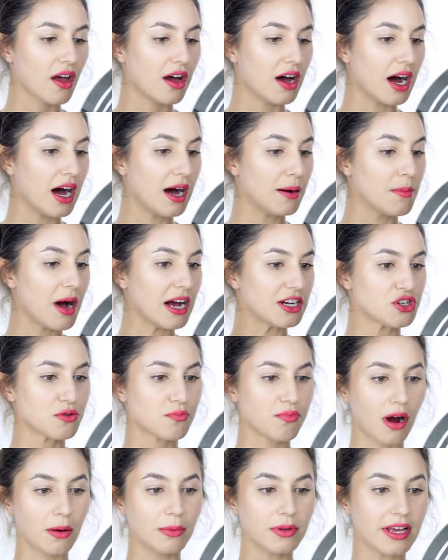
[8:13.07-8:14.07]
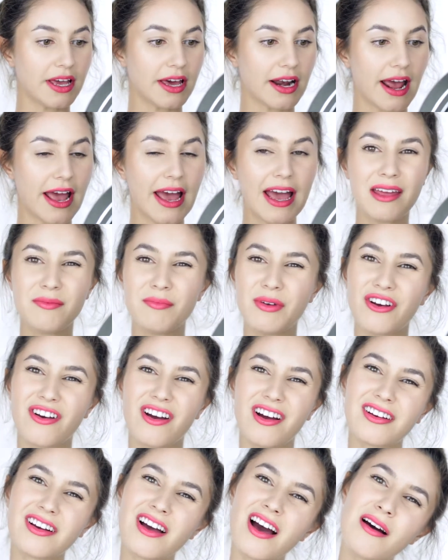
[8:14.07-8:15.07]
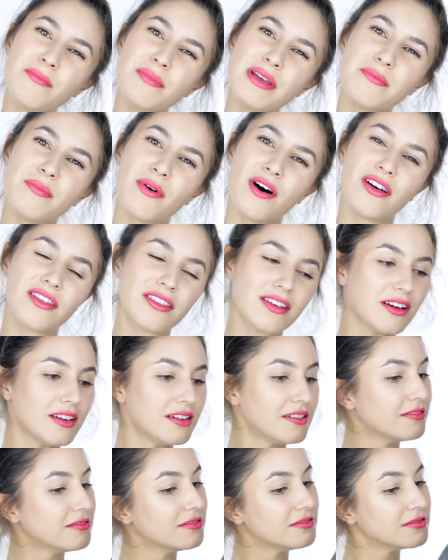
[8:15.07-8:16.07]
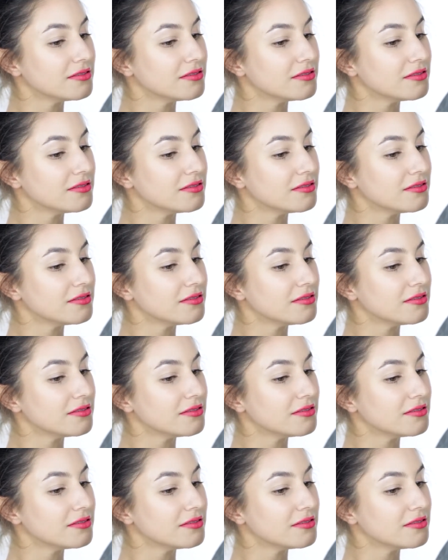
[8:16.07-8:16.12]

I should probably get a hand mirror, can't be bothered.